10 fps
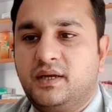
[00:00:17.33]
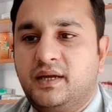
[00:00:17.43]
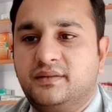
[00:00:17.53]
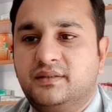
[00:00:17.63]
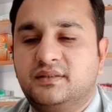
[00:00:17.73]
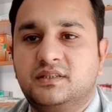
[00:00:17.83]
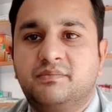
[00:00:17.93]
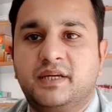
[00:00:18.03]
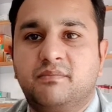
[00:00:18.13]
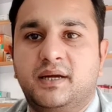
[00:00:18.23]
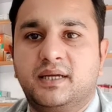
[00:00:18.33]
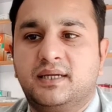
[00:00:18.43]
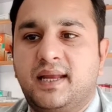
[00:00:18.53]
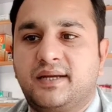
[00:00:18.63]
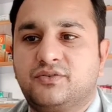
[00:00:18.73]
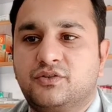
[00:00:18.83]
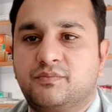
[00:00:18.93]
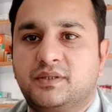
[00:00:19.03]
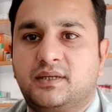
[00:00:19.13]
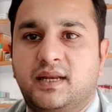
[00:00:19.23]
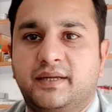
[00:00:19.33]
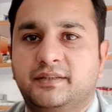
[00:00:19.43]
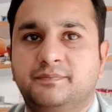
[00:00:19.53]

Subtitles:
and this is made by GlaxoSmithKline.